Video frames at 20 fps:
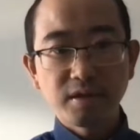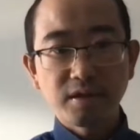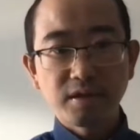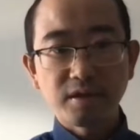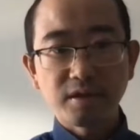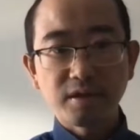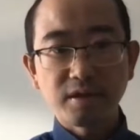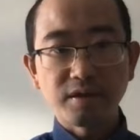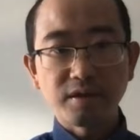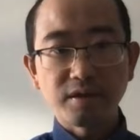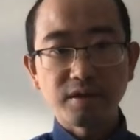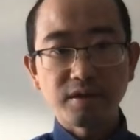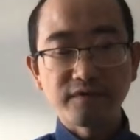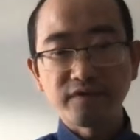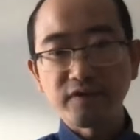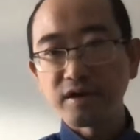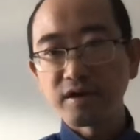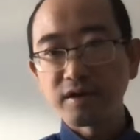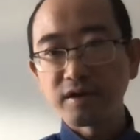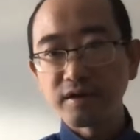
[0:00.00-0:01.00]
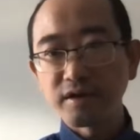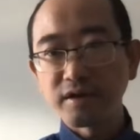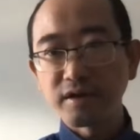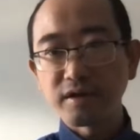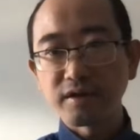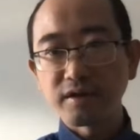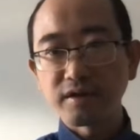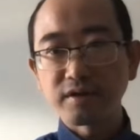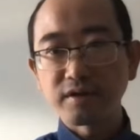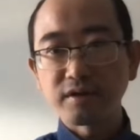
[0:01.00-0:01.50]
And then finally,
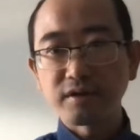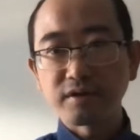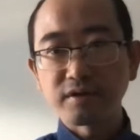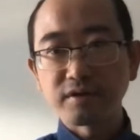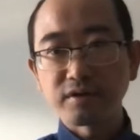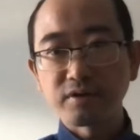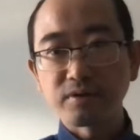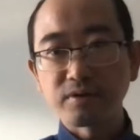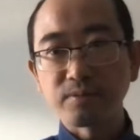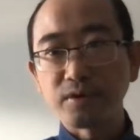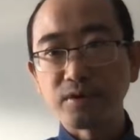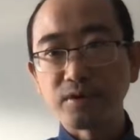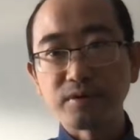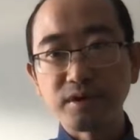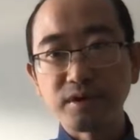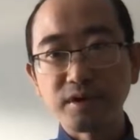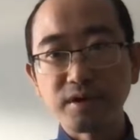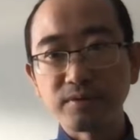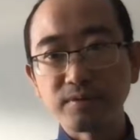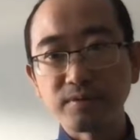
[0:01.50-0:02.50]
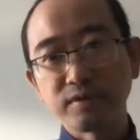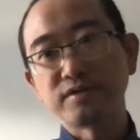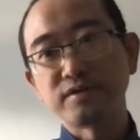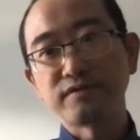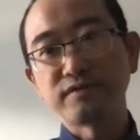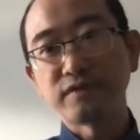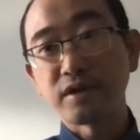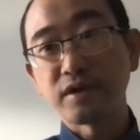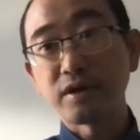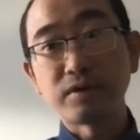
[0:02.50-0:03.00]
I think the community
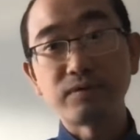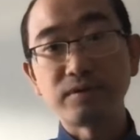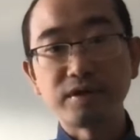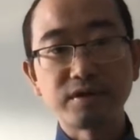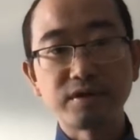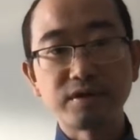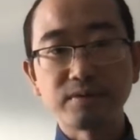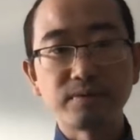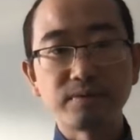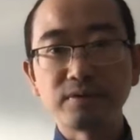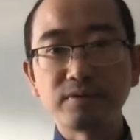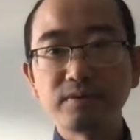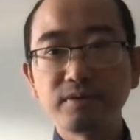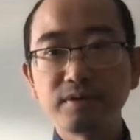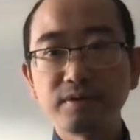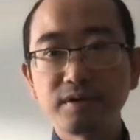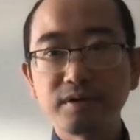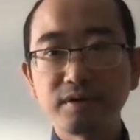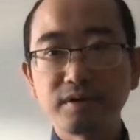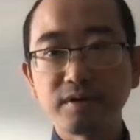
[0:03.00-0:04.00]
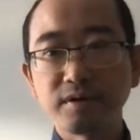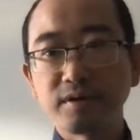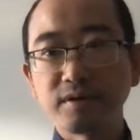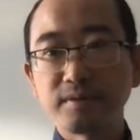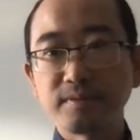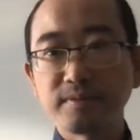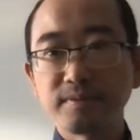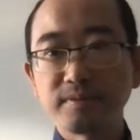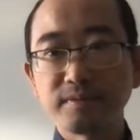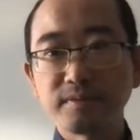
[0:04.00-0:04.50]
was very reachable,
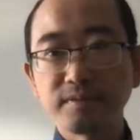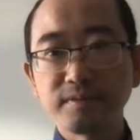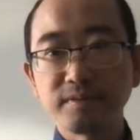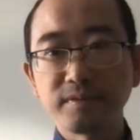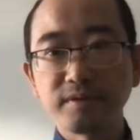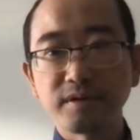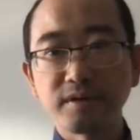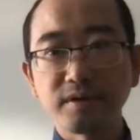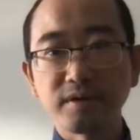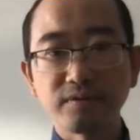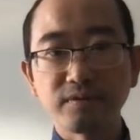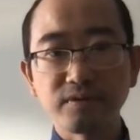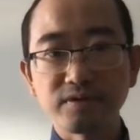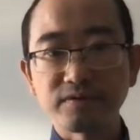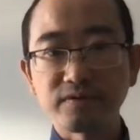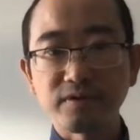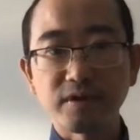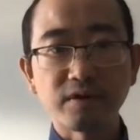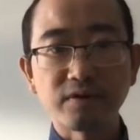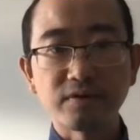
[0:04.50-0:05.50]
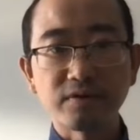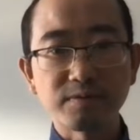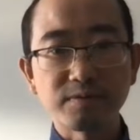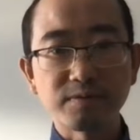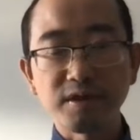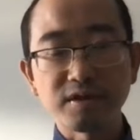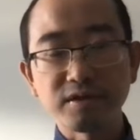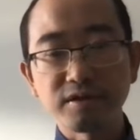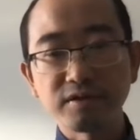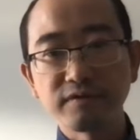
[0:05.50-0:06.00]
was very
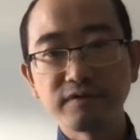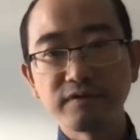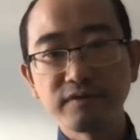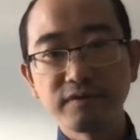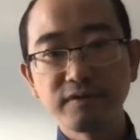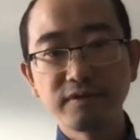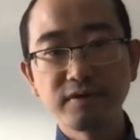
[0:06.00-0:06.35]
responsive.